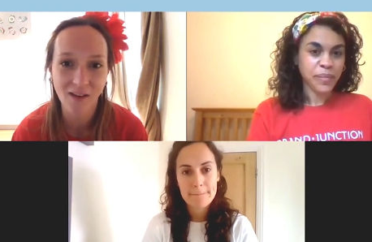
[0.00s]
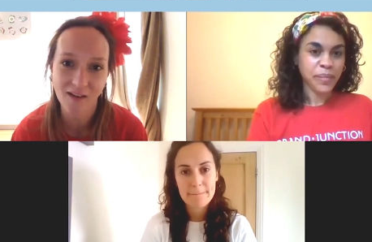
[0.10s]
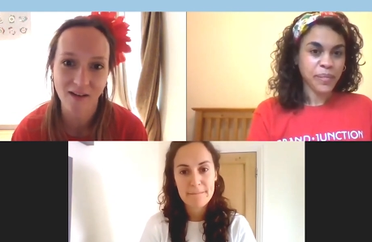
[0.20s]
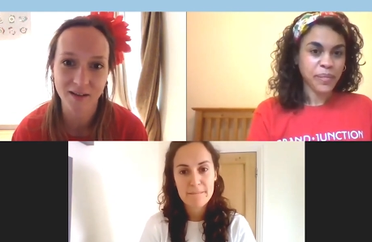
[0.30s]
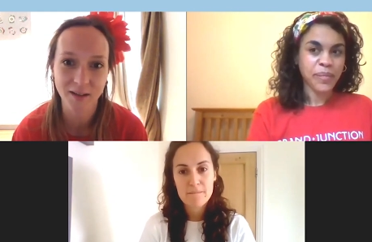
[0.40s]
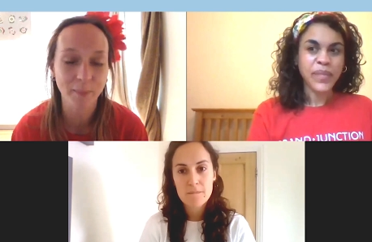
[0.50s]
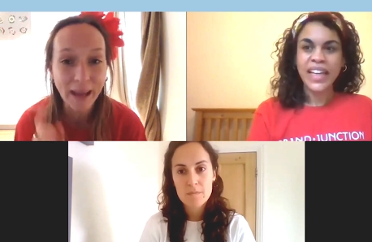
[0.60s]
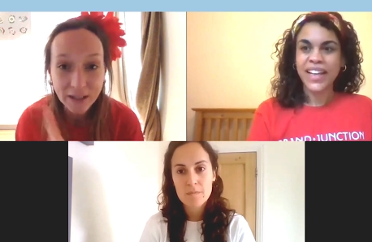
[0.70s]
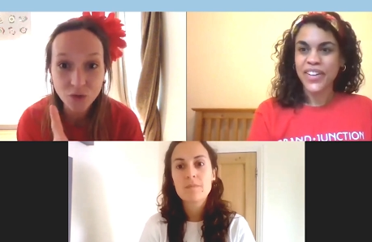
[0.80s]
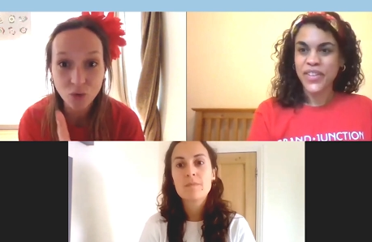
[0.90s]
Speaker 1: art. So
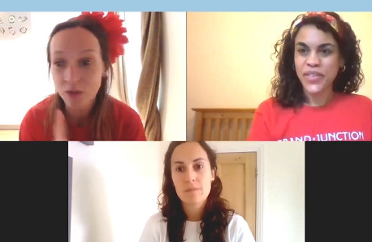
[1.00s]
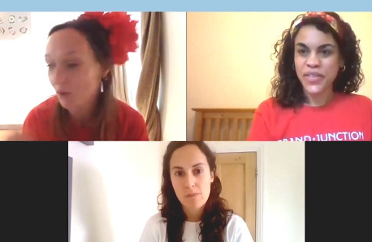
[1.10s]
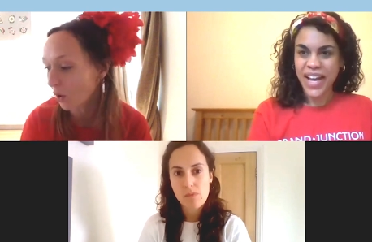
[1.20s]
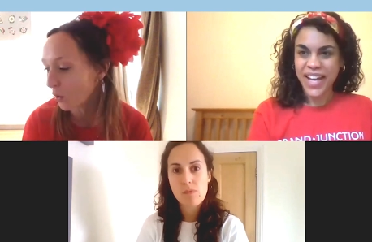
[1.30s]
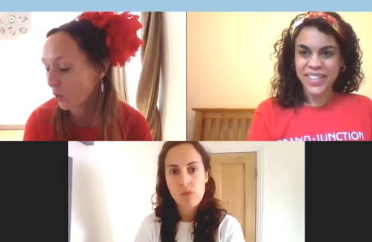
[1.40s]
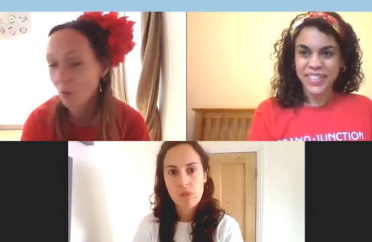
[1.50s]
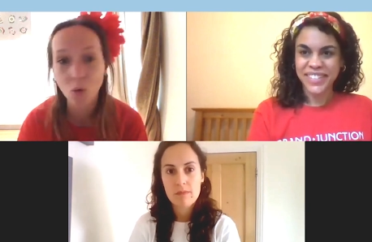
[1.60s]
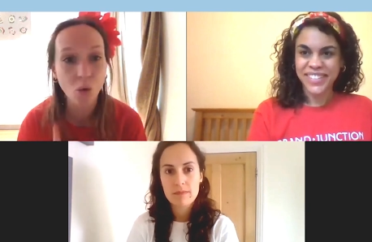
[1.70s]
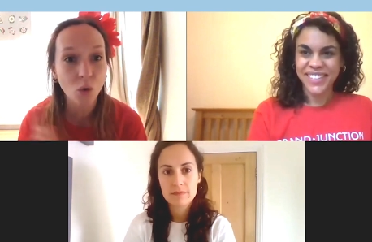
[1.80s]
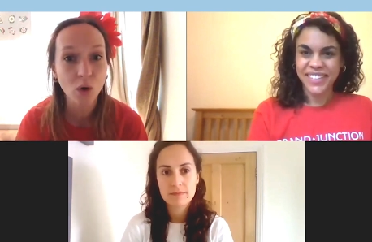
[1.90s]
make sure you've got
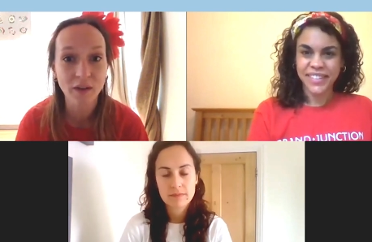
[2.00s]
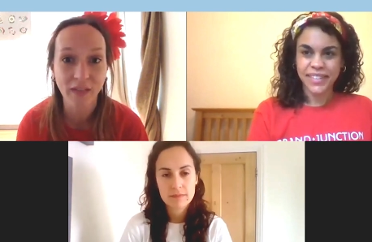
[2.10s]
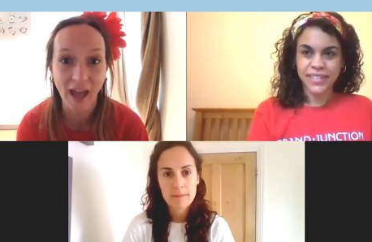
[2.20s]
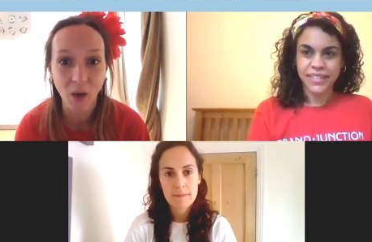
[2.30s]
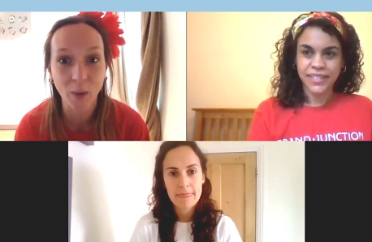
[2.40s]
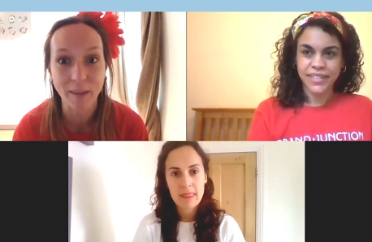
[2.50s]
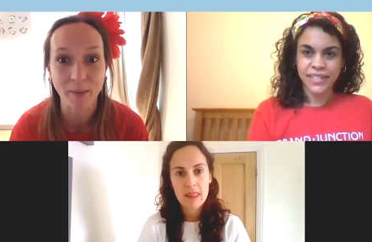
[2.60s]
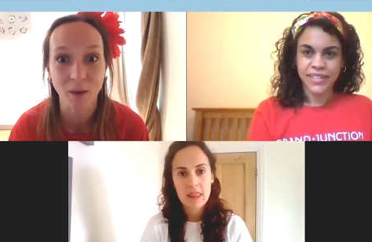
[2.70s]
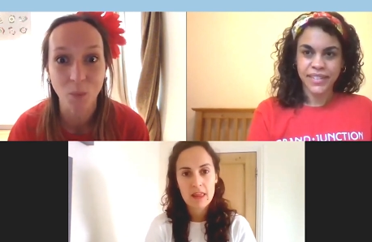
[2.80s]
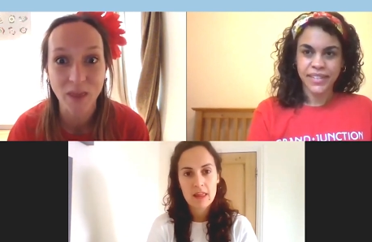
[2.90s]
all of that
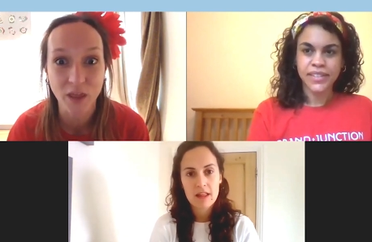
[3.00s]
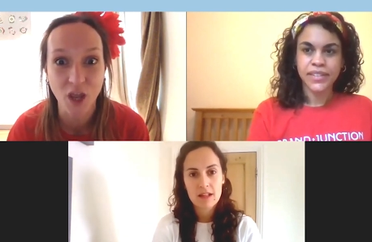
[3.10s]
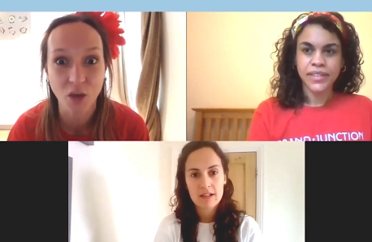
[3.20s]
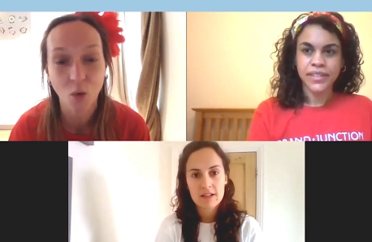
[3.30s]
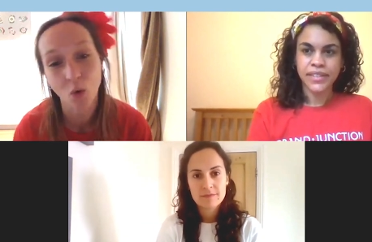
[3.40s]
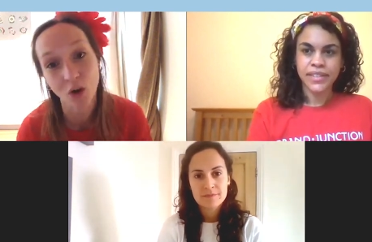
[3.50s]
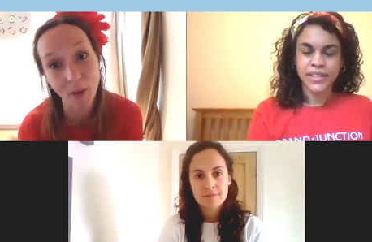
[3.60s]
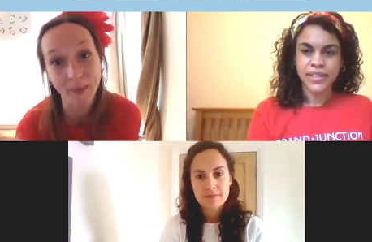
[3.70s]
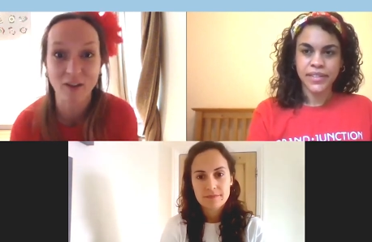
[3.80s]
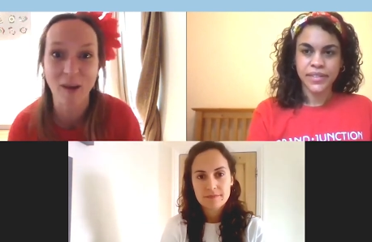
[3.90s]
equipment with you or go
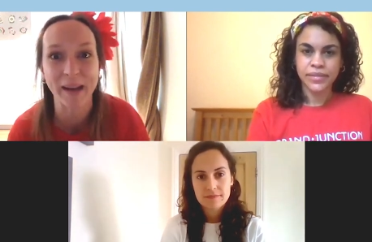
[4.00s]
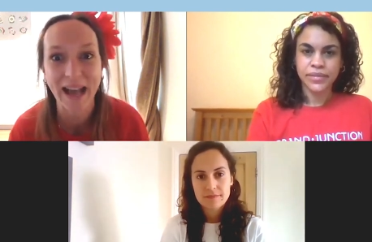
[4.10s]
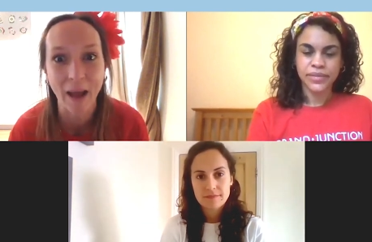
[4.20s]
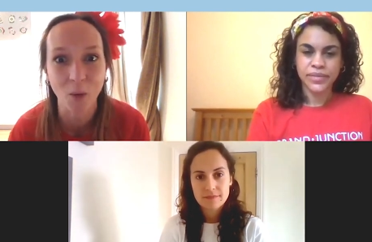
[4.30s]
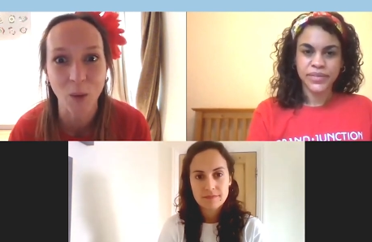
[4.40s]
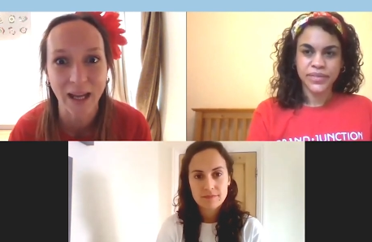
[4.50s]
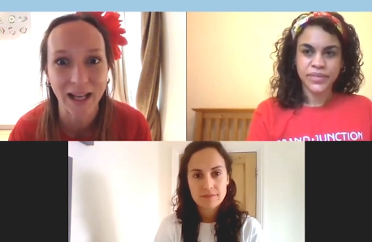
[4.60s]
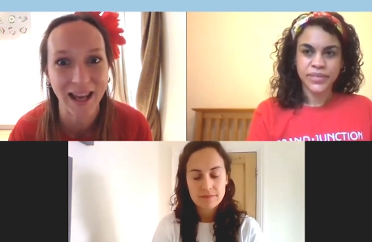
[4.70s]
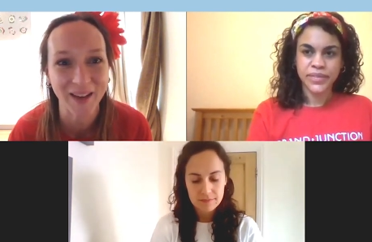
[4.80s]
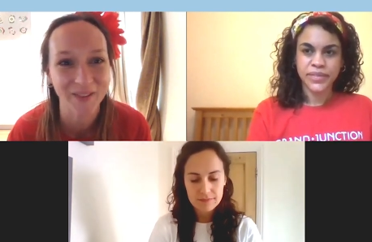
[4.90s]
and grab it now
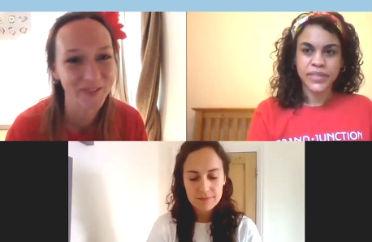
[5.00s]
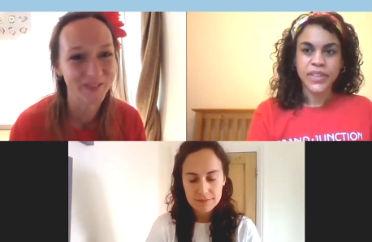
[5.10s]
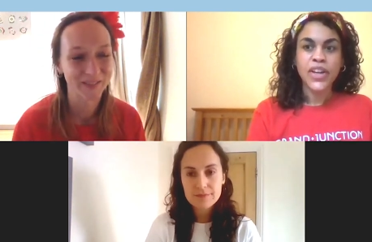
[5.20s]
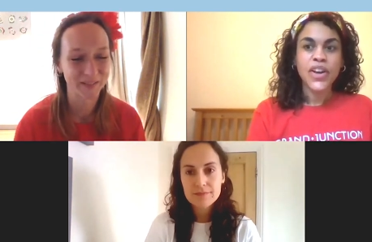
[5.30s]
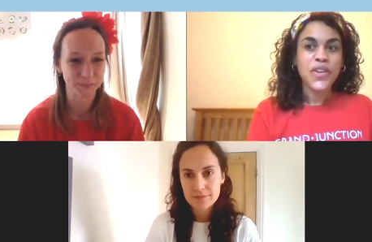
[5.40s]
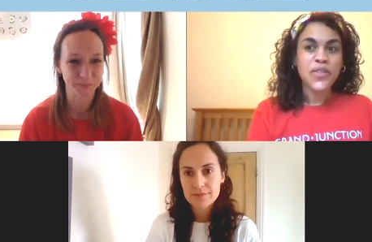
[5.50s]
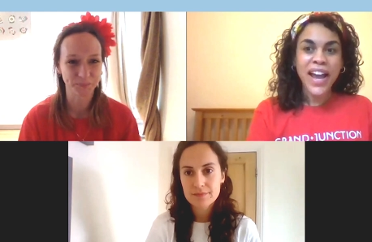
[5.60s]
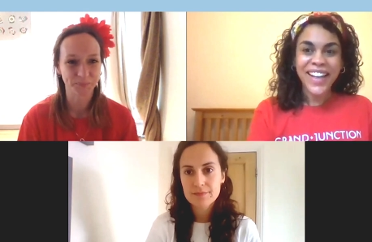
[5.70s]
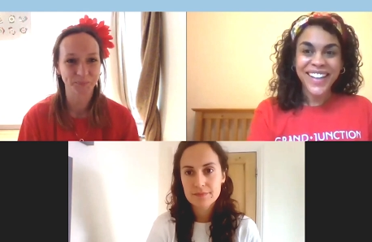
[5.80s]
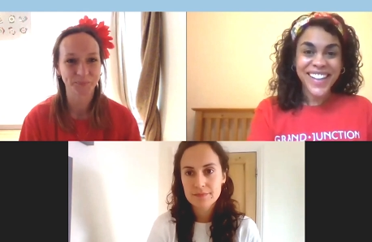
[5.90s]
quickly.
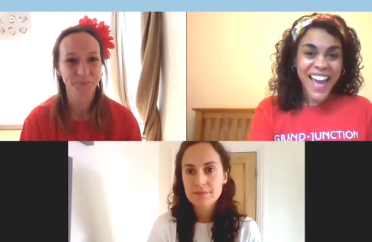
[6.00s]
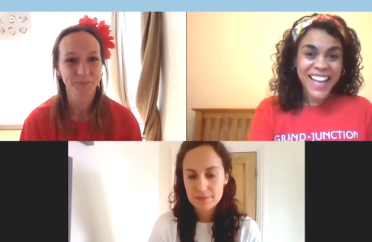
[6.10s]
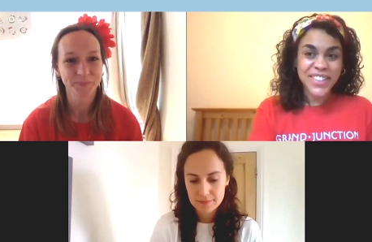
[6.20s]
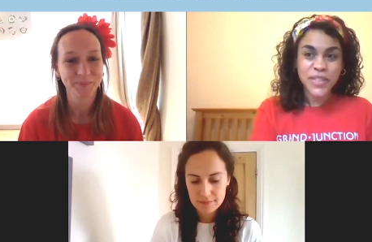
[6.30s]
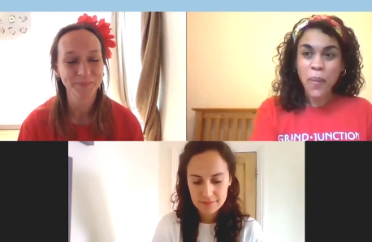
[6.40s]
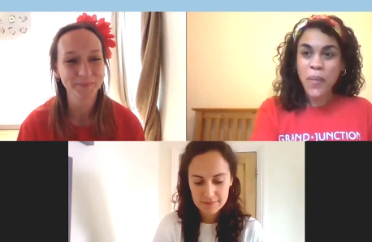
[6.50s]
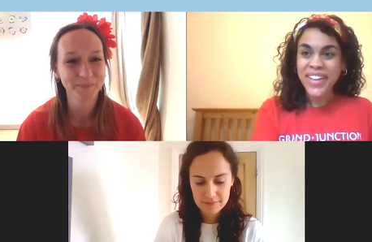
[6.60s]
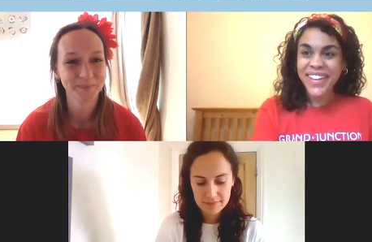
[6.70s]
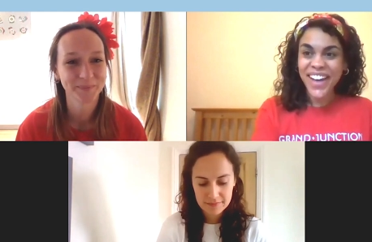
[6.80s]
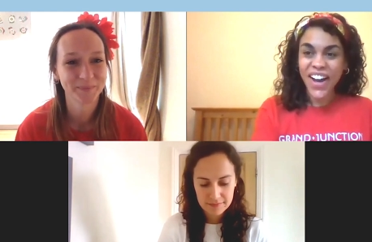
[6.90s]
Speaker 2: Great, yes,
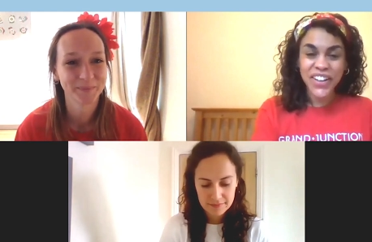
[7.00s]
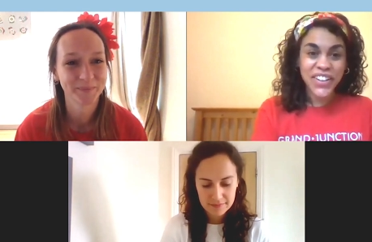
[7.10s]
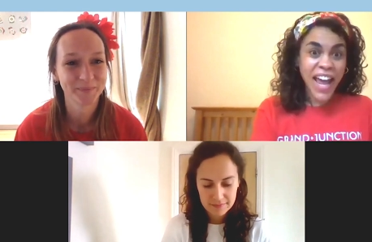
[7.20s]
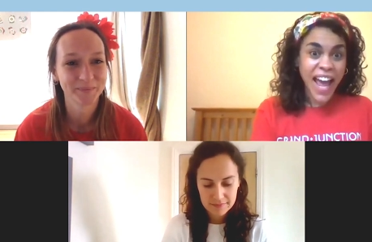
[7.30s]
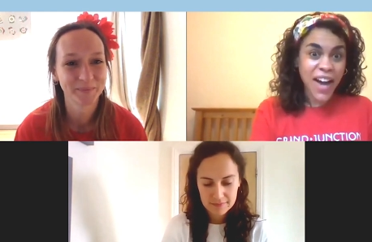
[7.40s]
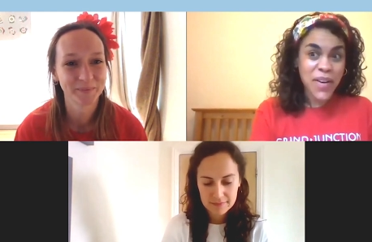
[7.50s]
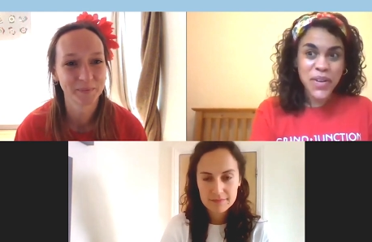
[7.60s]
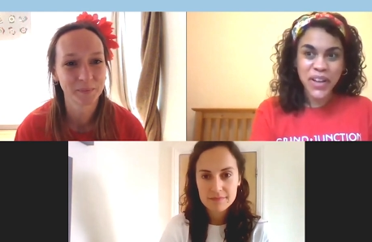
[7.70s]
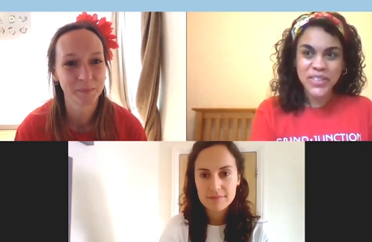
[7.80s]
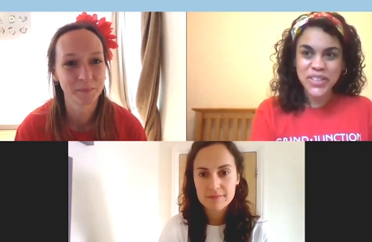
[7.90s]
we are now
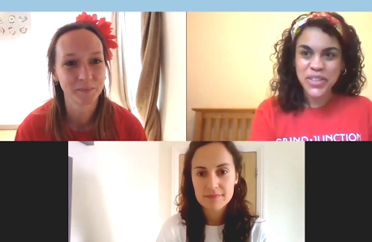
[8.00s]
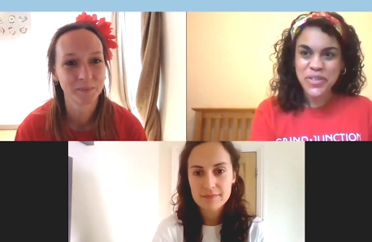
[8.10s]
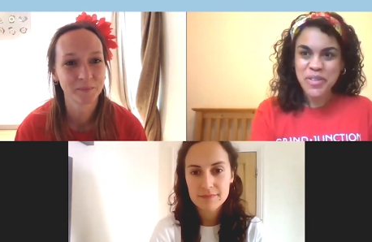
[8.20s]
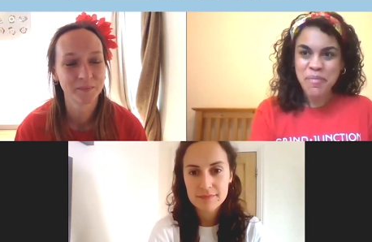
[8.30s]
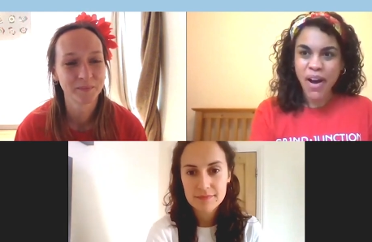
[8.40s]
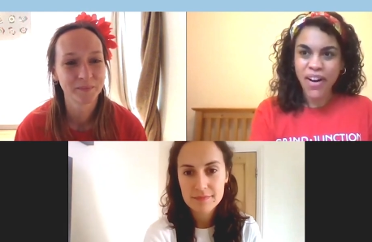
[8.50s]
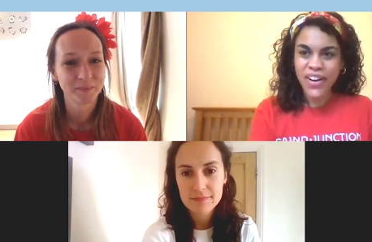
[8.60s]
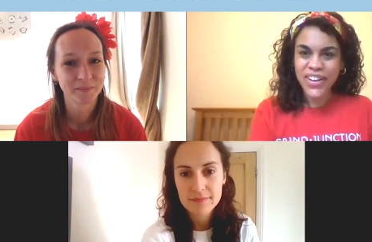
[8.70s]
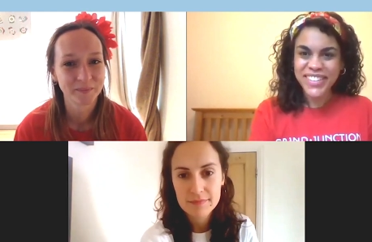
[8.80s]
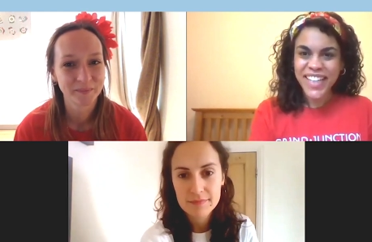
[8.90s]
going to do some
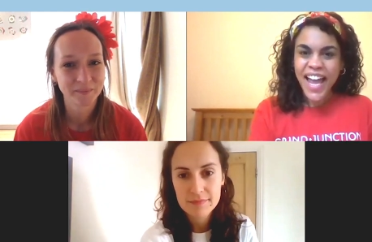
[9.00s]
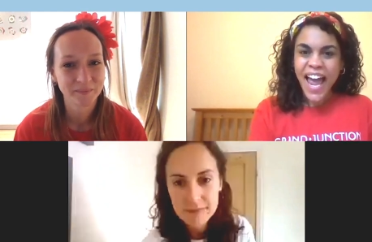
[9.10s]
art